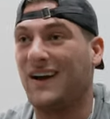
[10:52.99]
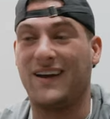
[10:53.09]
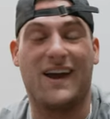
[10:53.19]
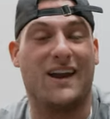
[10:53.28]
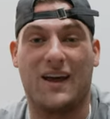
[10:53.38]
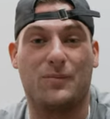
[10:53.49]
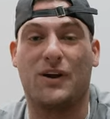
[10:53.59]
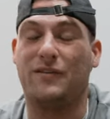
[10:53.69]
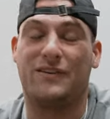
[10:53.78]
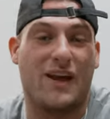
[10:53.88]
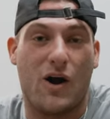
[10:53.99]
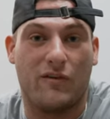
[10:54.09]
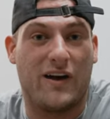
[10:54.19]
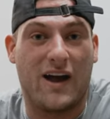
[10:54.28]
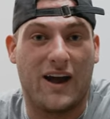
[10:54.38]
Again, like previously, I
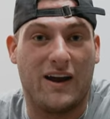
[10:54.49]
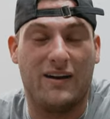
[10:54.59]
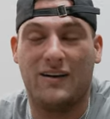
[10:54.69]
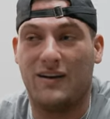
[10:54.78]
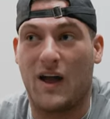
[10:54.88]
would have hide.